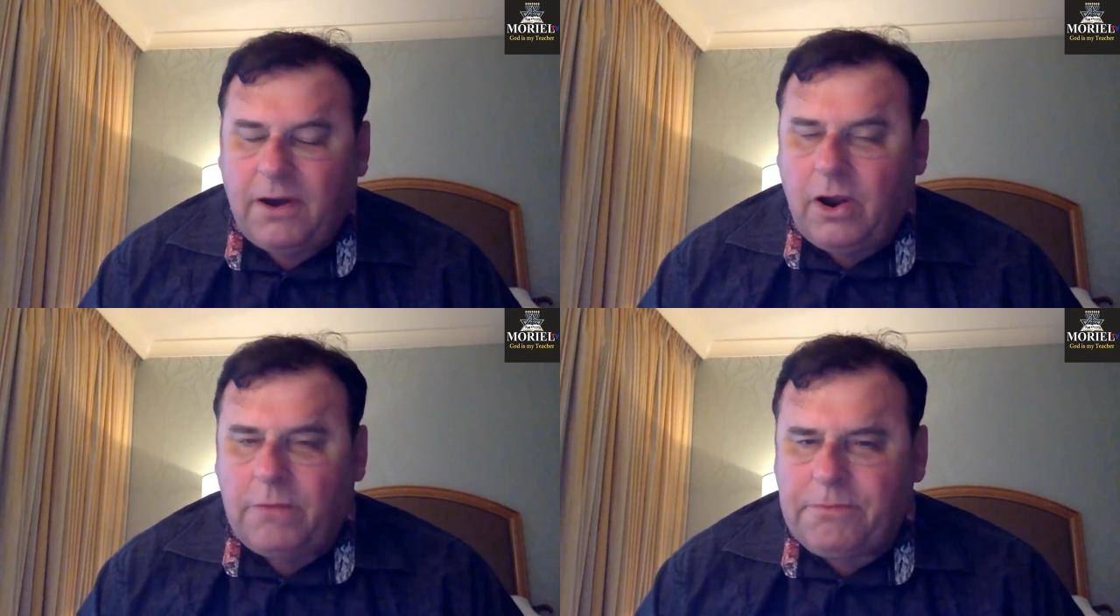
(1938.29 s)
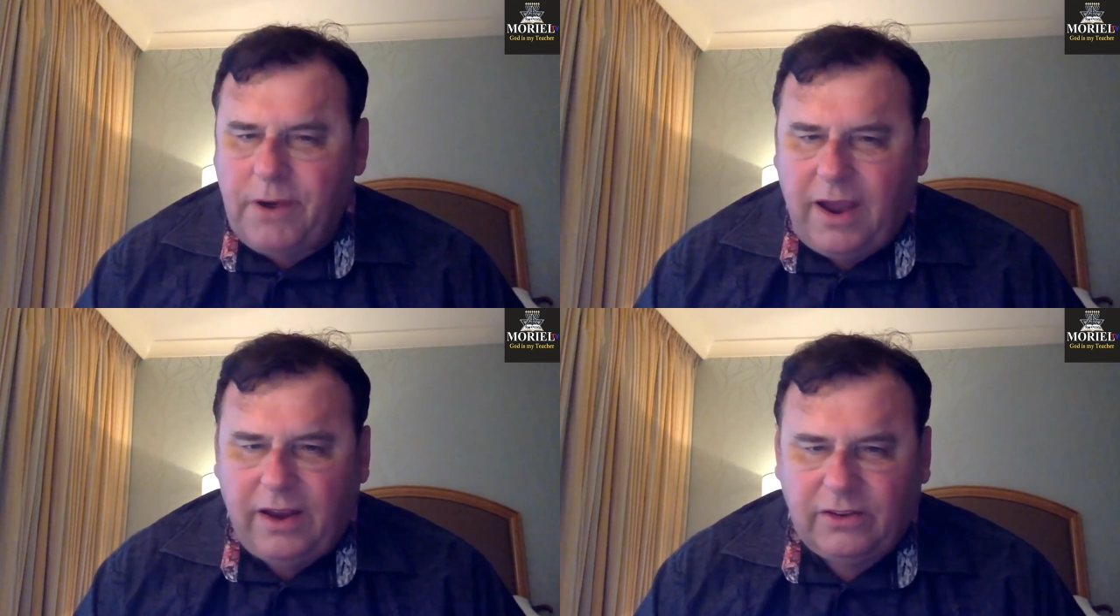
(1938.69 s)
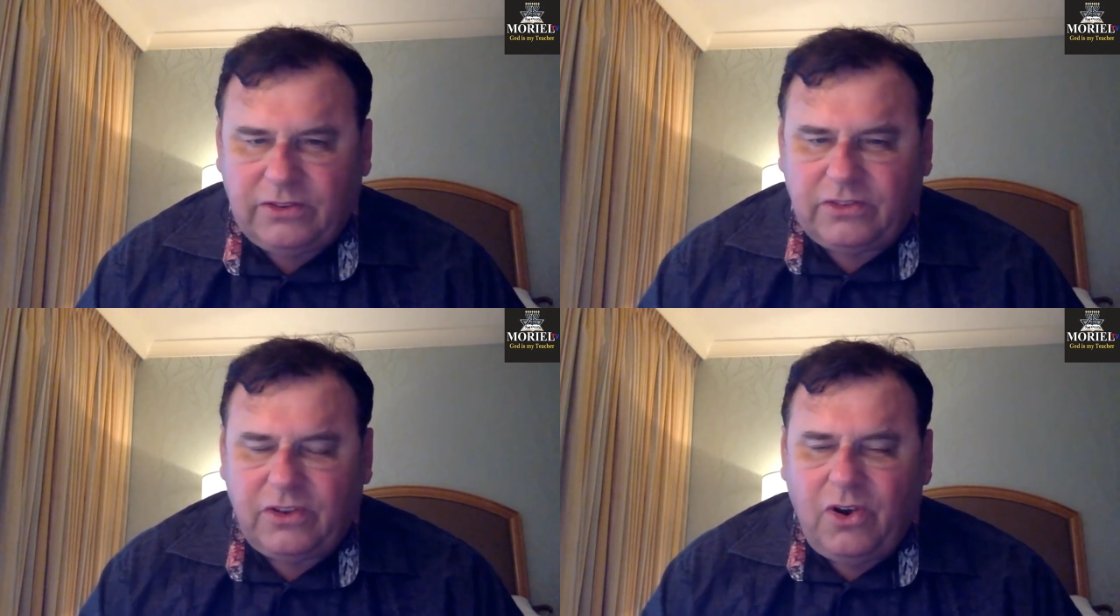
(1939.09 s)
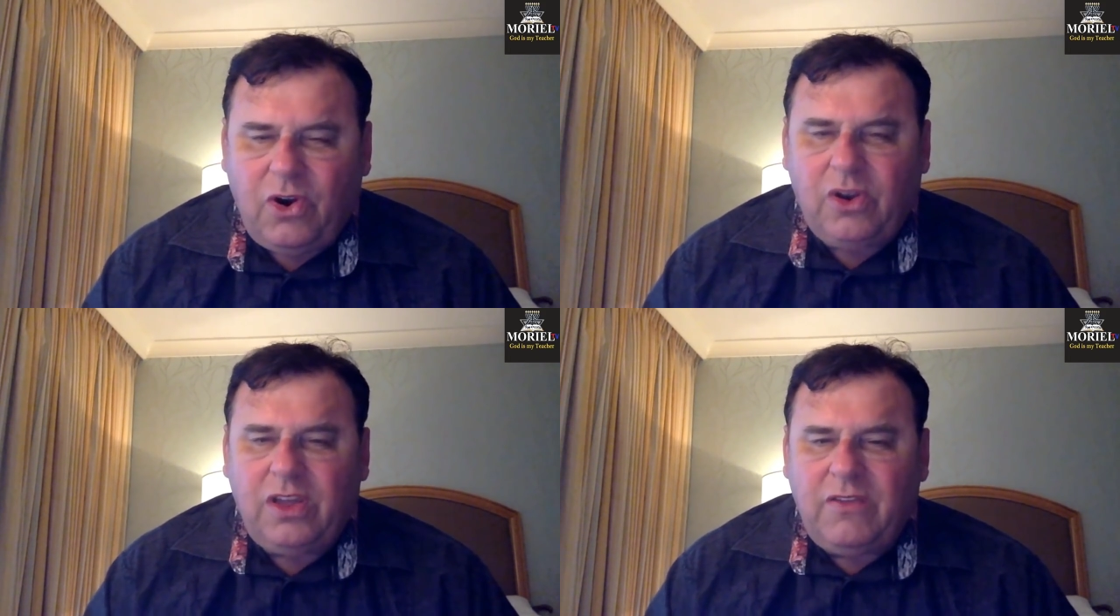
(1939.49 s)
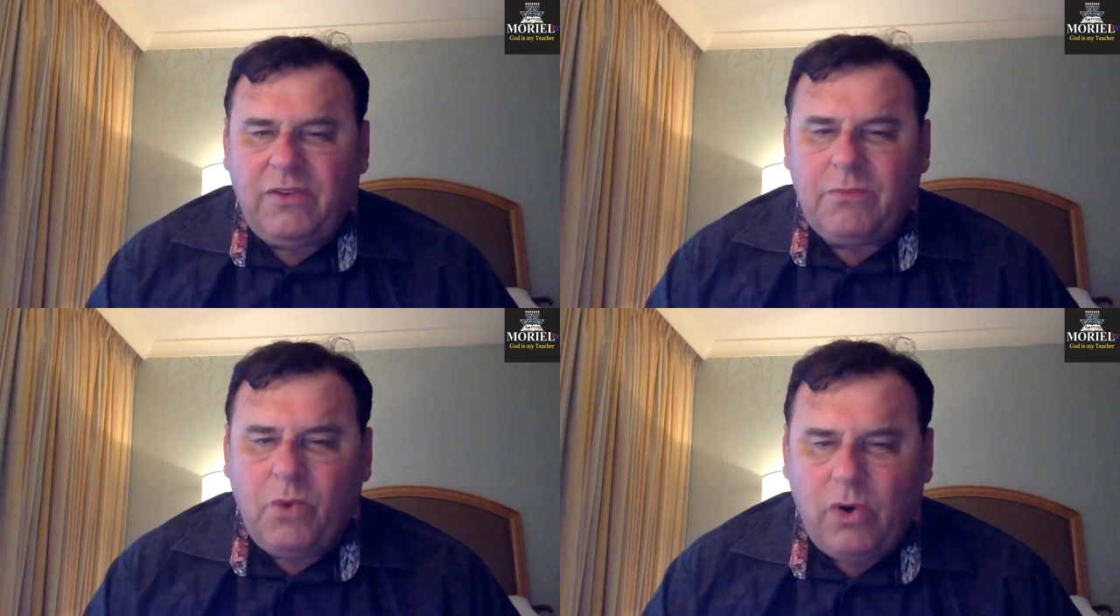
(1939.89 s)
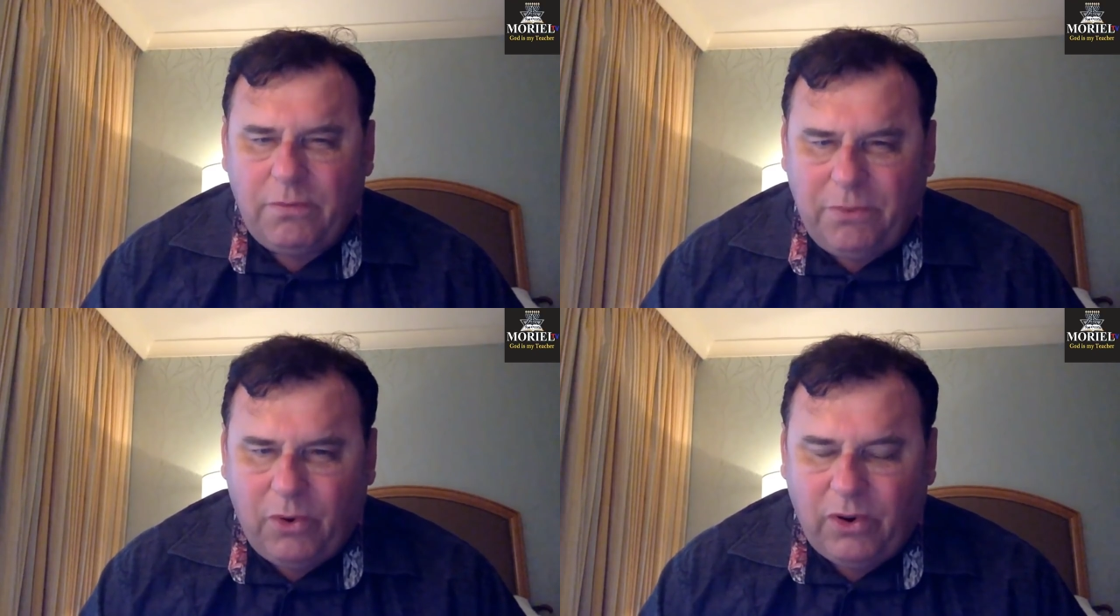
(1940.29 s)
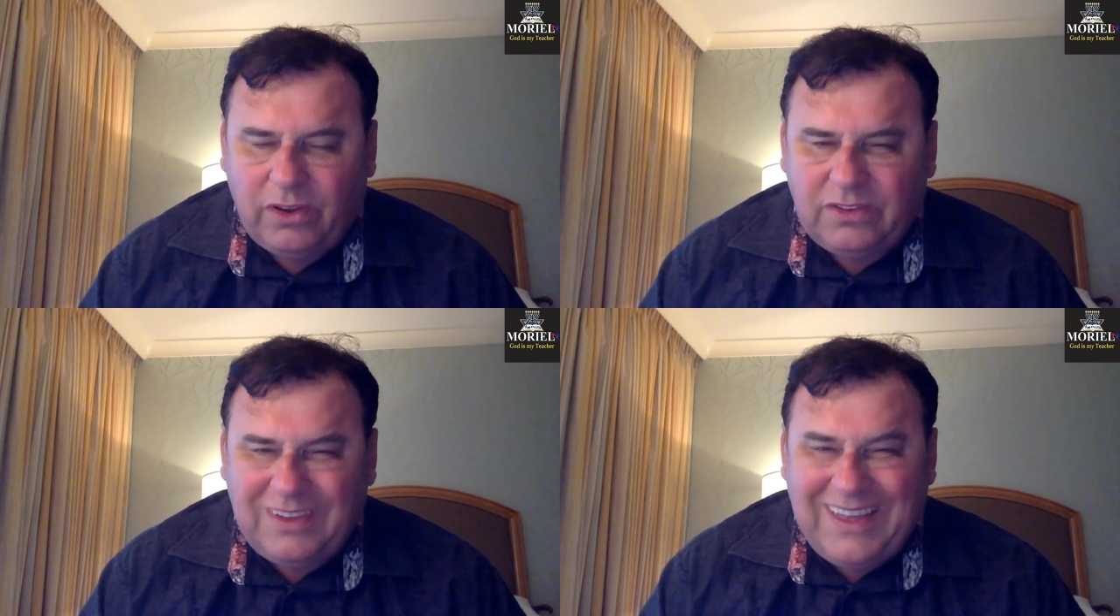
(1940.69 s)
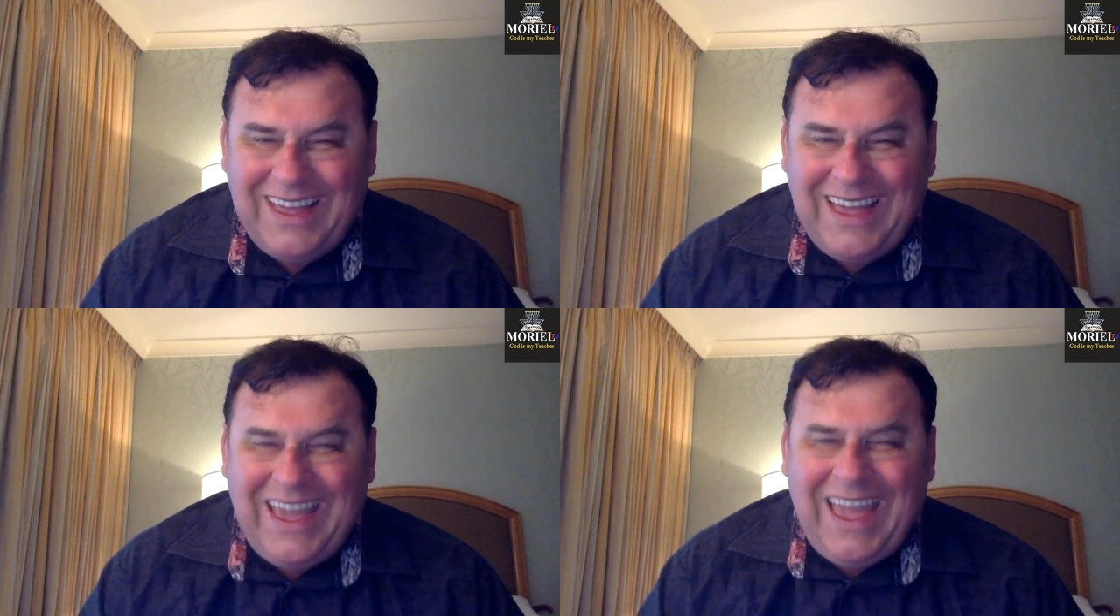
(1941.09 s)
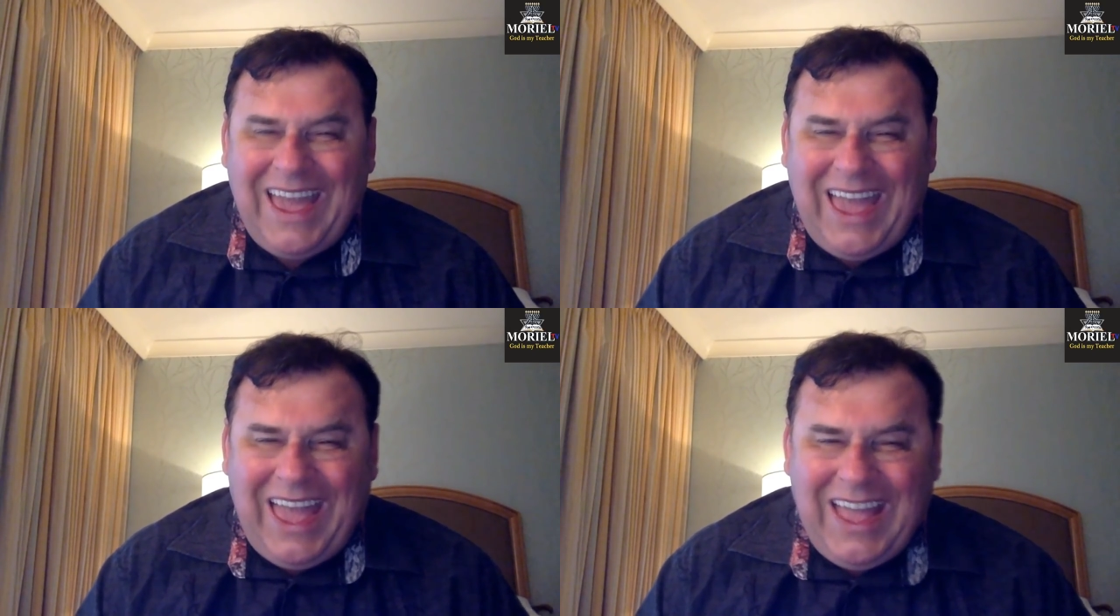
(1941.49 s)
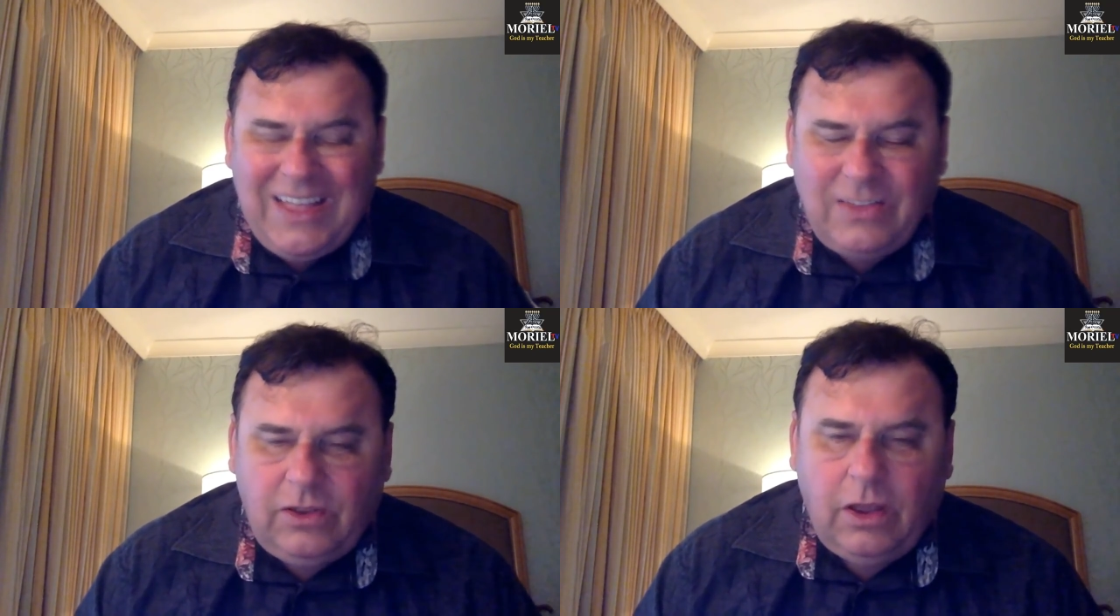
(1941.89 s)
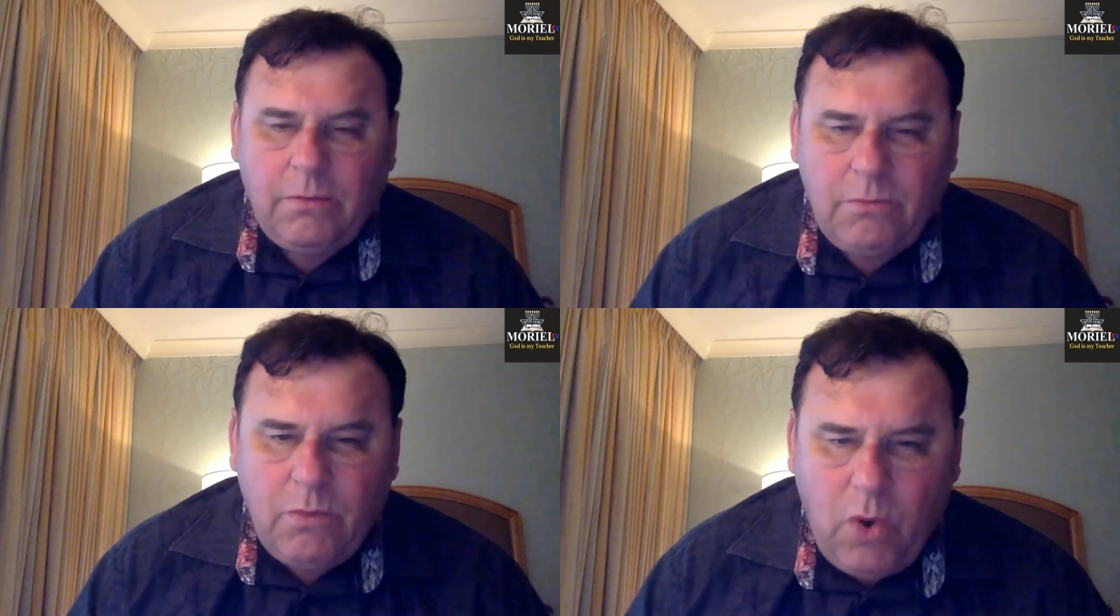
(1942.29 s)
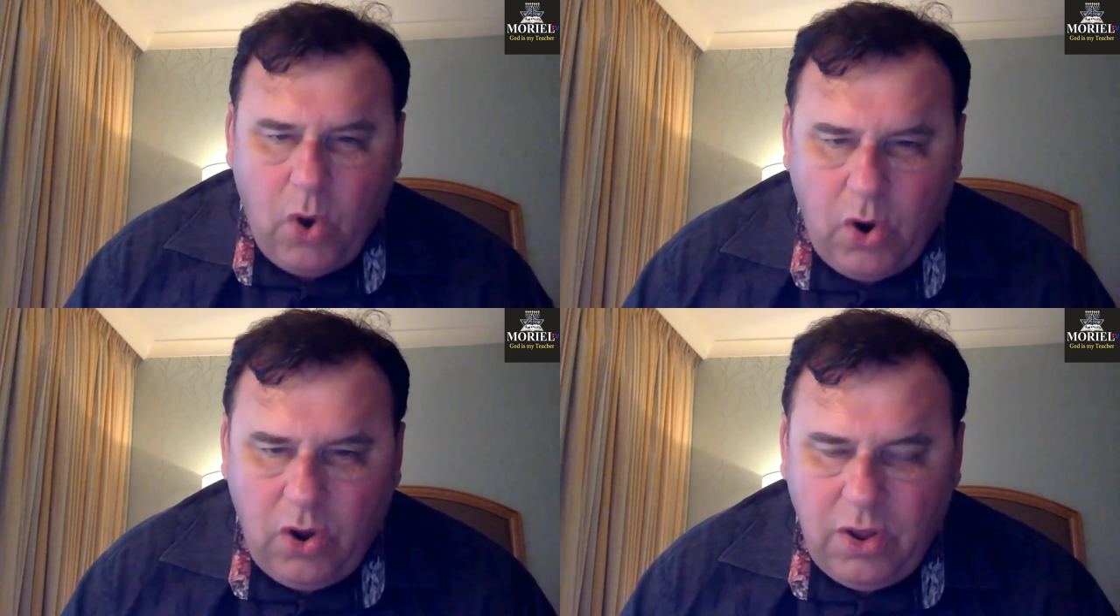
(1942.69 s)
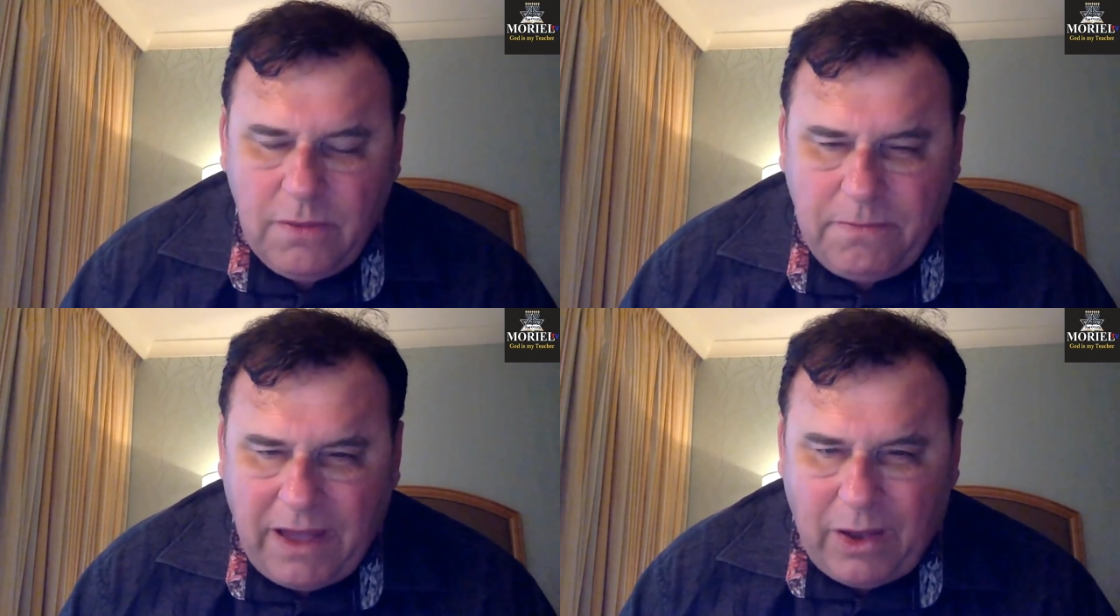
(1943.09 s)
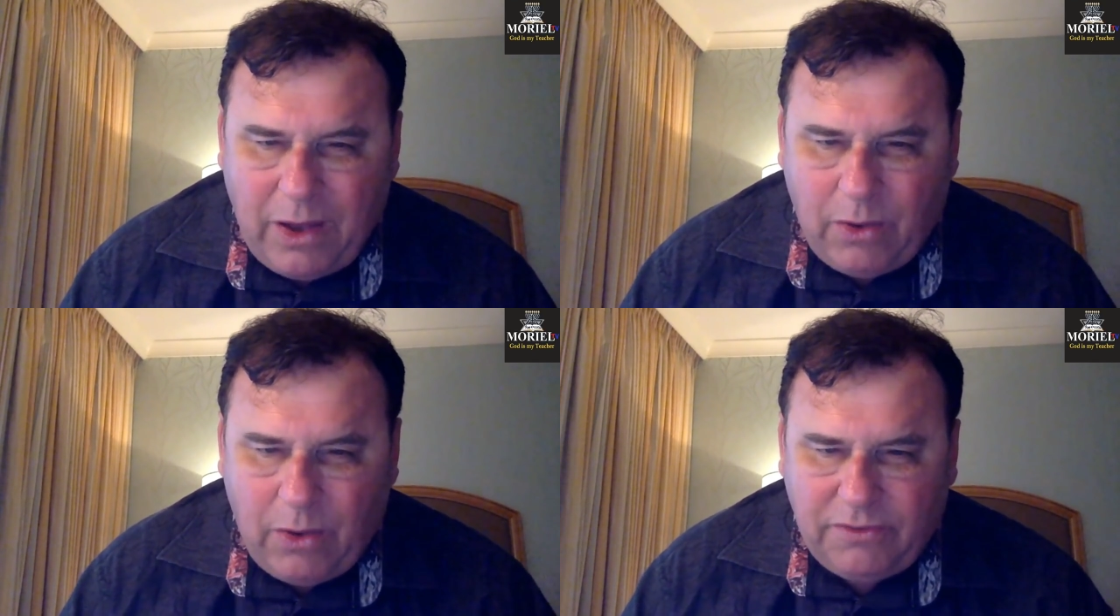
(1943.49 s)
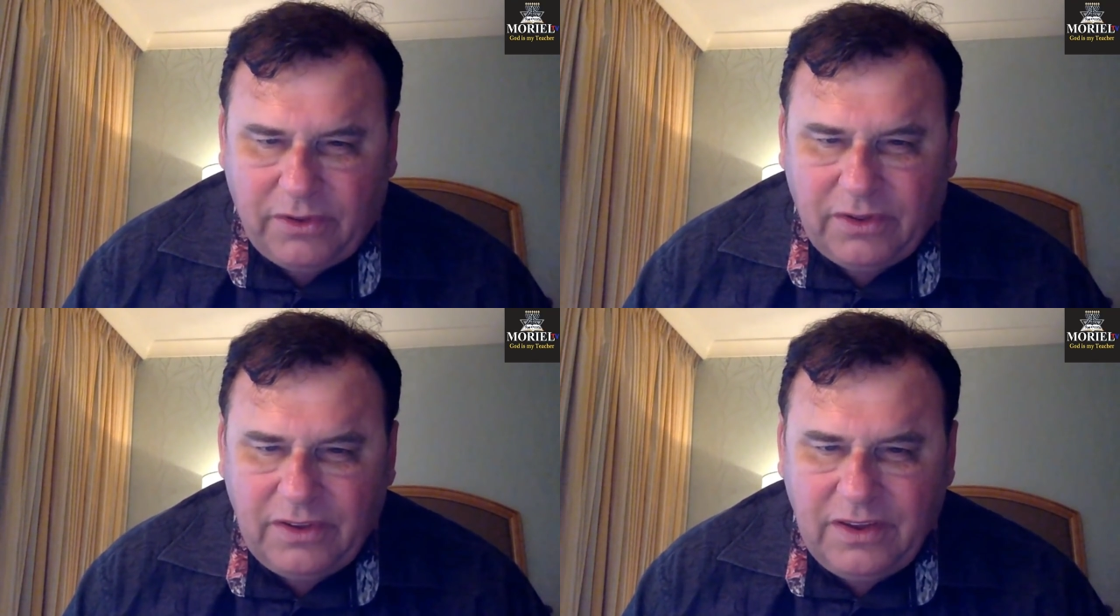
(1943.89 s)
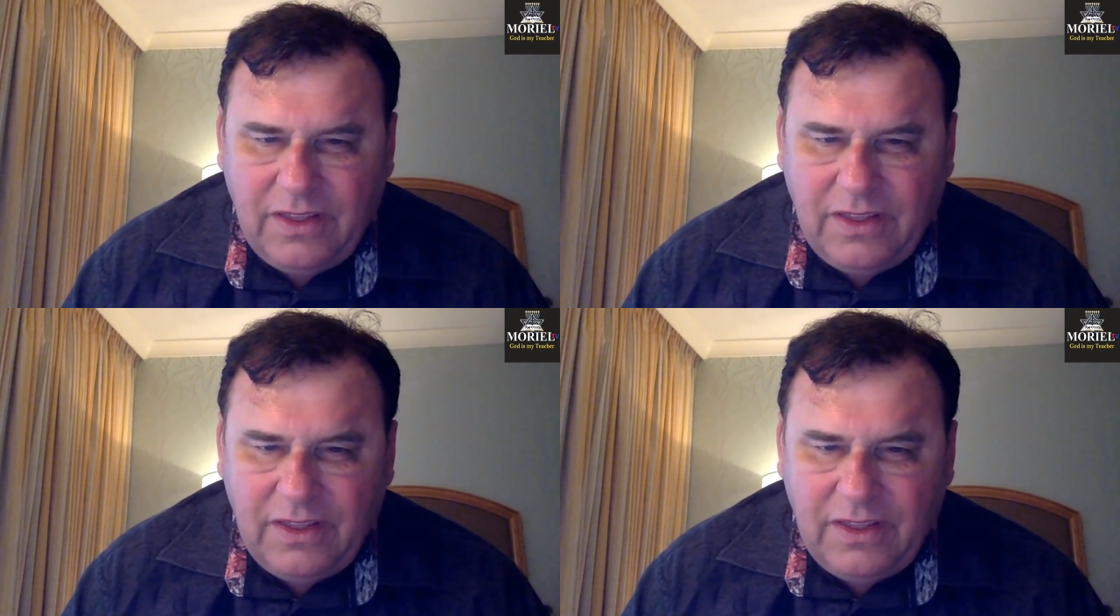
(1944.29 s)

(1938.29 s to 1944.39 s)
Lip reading: But our prayers are even more important and more powerful.